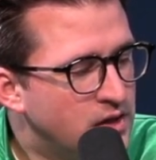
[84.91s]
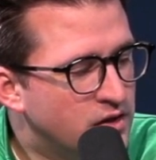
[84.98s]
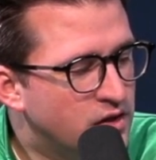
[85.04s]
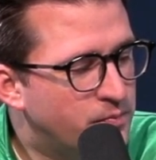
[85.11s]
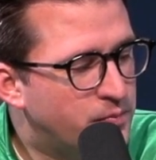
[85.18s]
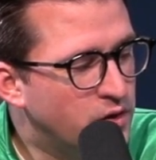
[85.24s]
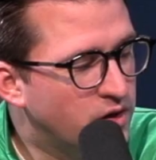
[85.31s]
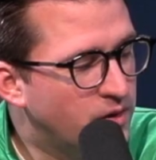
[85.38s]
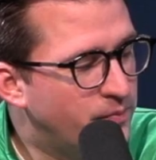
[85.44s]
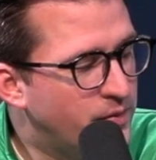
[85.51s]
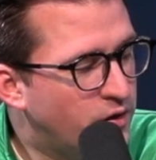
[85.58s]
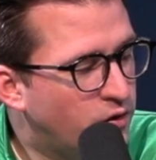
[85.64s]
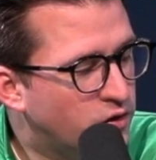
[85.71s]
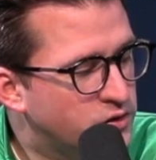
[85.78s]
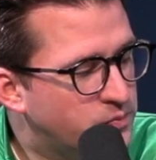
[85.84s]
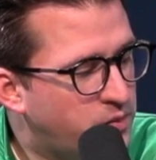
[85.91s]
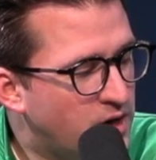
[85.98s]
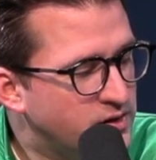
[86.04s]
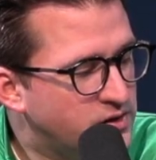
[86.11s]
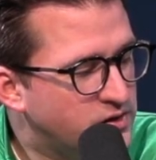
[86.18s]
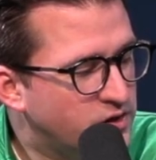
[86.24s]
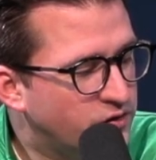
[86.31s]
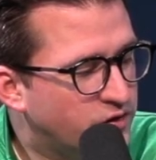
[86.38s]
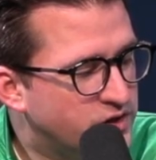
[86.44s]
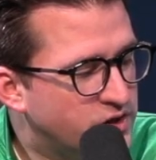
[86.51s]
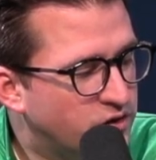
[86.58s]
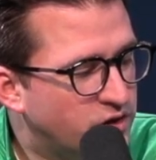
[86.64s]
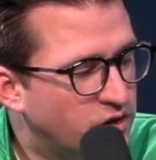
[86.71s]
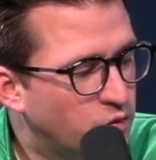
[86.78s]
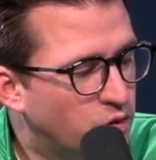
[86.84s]
The Beulah Minerals Processing
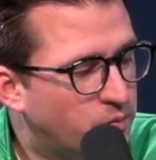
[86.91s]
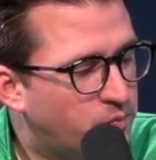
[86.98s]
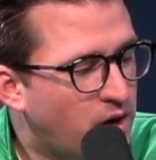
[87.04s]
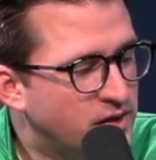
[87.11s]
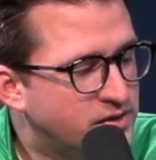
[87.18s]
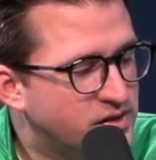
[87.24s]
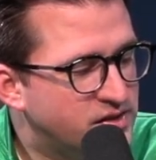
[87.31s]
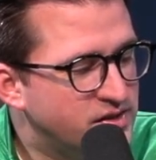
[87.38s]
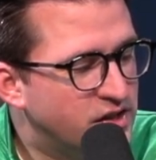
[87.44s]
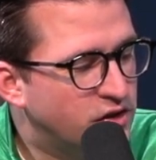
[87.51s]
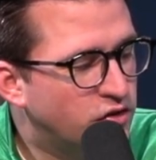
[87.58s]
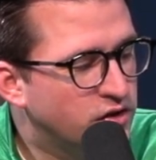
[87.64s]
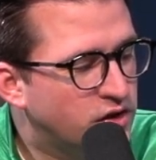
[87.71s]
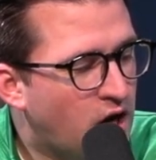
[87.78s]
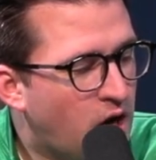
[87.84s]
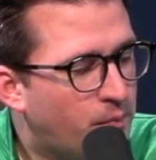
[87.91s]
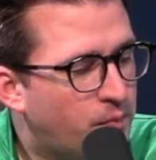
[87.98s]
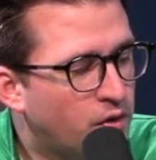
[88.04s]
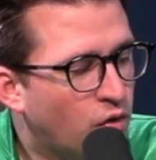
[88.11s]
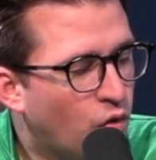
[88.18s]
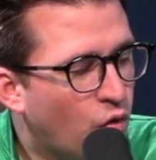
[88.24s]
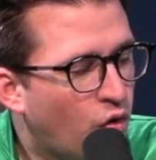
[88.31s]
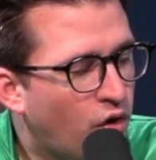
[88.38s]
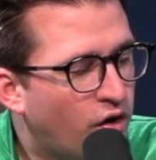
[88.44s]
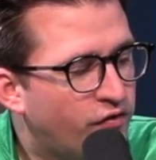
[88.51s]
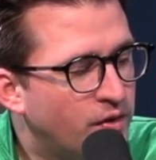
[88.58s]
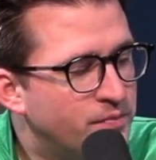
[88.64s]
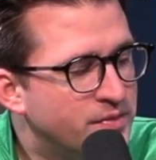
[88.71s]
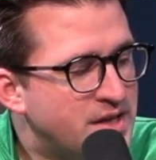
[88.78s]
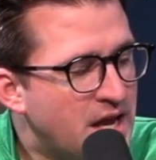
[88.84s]
Facility will process nickel and copper ore
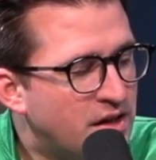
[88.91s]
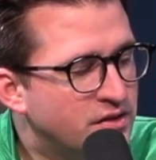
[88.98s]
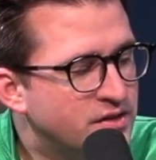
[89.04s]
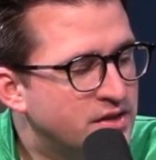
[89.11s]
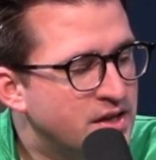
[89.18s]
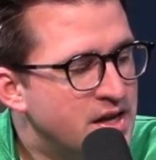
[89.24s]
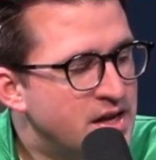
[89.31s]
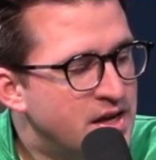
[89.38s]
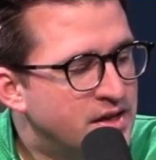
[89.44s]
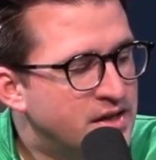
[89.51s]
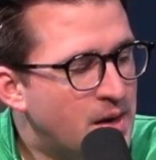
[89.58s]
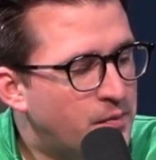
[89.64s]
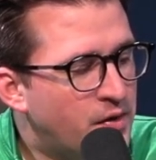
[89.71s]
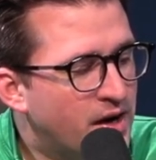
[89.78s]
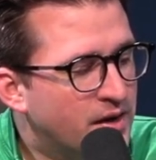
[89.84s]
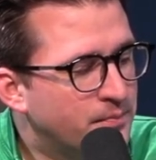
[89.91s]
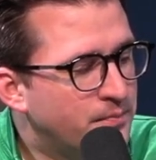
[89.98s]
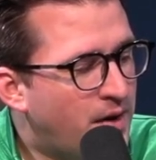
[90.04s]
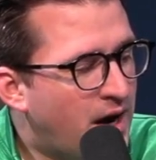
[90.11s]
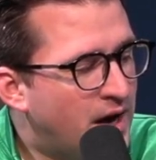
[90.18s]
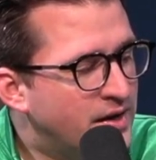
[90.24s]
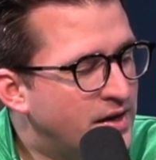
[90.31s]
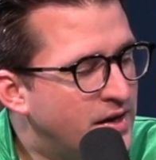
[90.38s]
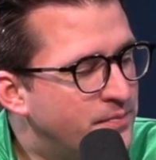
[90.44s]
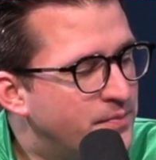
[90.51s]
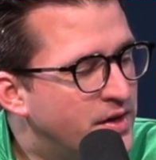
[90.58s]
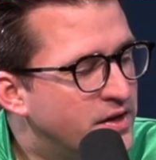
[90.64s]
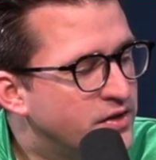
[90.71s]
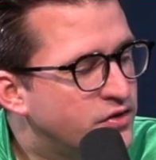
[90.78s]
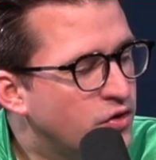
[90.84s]
from Talon's Tamarack mine in
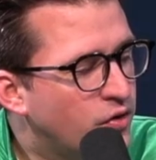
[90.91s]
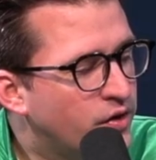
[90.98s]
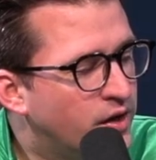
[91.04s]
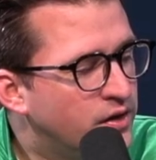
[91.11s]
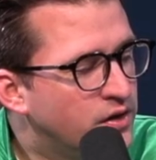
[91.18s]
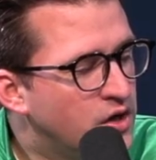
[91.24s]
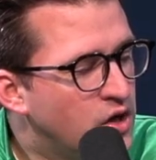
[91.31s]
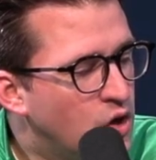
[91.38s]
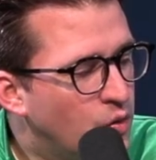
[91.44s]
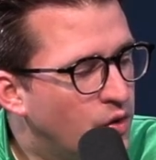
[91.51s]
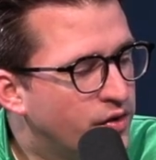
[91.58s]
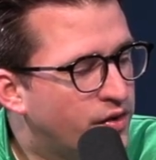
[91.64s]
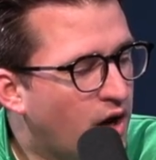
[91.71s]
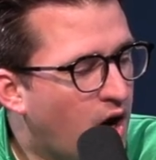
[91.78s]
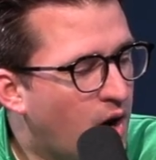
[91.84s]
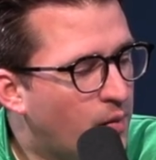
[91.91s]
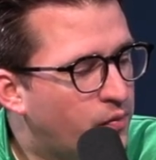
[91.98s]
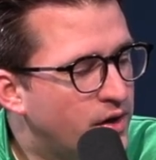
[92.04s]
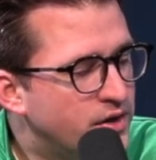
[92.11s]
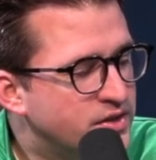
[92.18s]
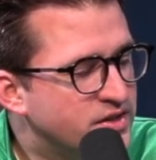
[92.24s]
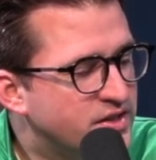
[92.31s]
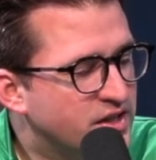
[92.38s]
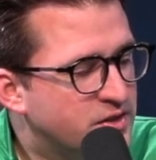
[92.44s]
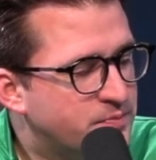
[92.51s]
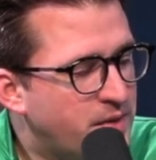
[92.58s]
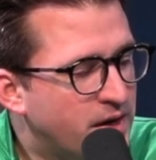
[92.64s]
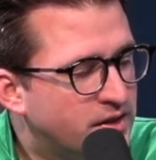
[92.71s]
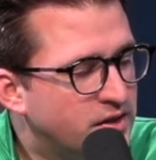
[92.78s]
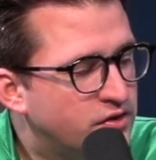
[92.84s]
Minnesota, with operations
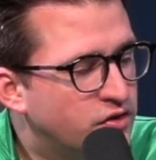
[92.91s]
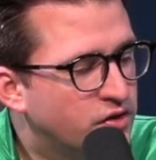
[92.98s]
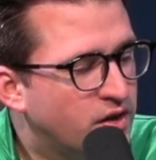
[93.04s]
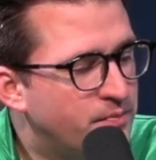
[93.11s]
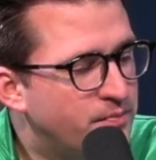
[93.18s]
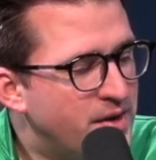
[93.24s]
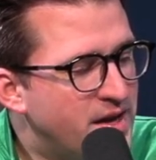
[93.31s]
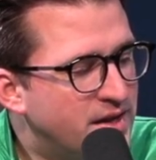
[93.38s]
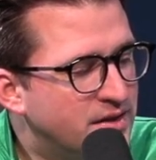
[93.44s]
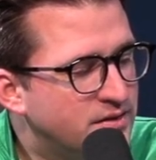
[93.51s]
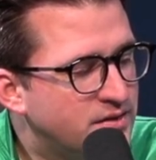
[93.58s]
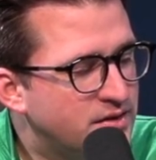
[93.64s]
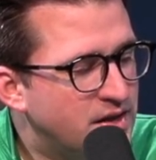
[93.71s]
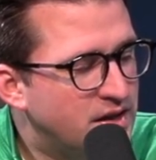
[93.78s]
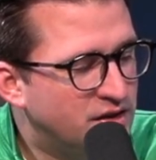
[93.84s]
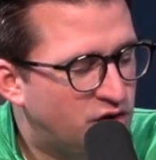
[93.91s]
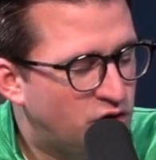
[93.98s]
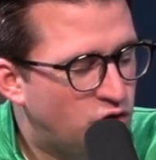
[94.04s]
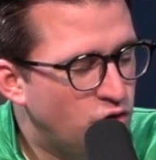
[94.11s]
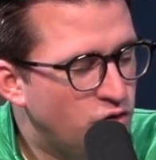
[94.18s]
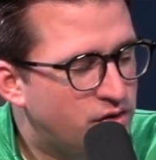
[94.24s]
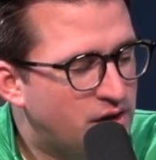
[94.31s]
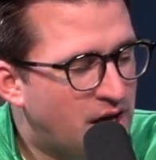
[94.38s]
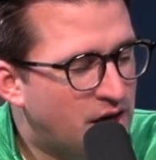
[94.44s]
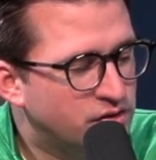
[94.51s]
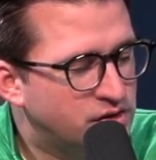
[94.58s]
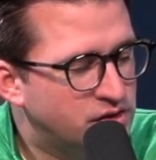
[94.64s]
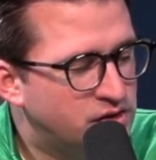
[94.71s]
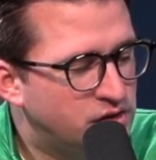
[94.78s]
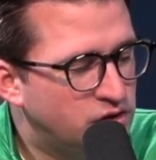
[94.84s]
expected to commence in
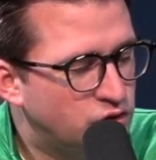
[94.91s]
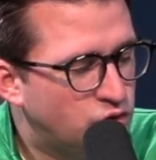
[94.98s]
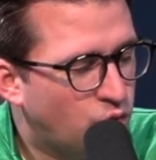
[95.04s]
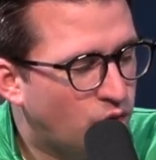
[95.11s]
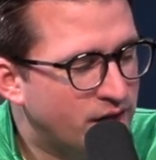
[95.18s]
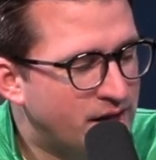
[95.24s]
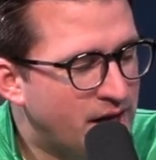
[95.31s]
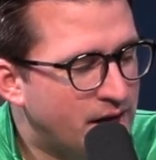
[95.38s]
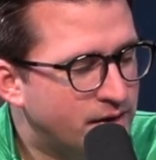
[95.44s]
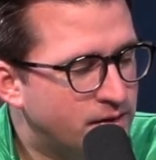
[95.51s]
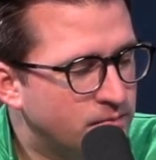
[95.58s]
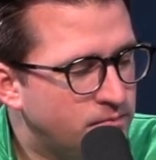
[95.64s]
2028.